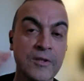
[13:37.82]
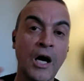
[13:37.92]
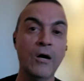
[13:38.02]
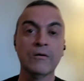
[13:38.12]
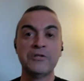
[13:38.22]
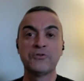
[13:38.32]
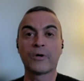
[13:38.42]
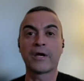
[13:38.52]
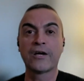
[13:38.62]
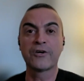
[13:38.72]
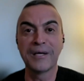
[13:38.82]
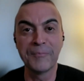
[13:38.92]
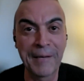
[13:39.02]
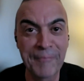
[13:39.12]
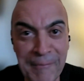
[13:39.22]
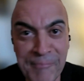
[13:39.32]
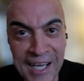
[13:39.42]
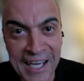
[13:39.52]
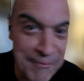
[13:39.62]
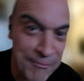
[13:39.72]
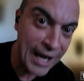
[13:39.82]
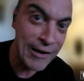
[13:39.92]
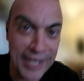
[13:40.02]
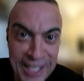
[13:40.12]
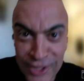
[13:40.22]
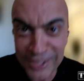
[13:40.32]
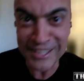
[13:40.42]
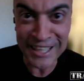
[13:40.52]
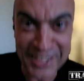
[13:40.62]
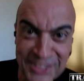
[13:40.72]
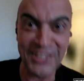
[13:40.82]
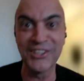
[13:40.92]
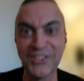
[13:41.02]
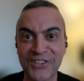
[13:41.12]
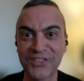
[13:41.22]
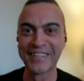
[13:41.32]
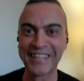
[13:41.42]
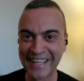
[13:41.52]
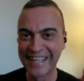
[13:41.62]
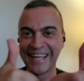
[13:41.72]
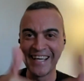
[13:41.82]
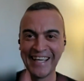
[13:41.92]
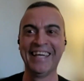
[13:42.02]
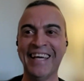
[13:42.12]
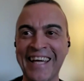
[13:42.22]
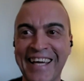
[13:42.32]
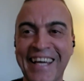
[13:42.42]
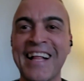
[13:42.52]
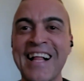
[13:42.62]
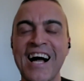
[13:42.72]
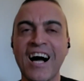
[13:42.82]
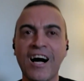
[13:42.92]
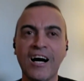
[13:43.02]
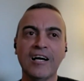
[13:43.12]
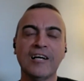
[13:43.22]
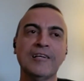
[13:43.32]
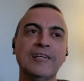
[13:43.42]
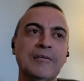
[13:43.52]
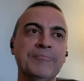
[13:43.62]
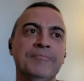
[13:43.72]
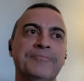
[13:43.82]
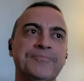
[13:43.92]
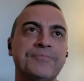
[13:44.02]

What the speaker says: No, it's okay because I already cooked dinner, so. Damn, I